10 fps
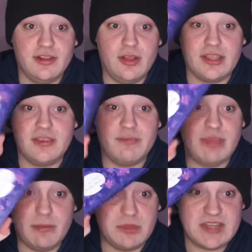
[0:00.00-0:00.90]
Like, the
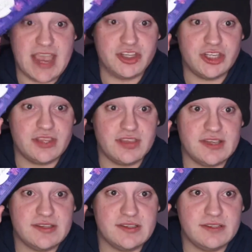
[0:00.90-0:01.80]
pigmentation in
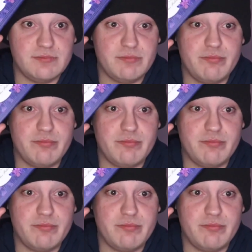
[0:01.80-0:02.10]
this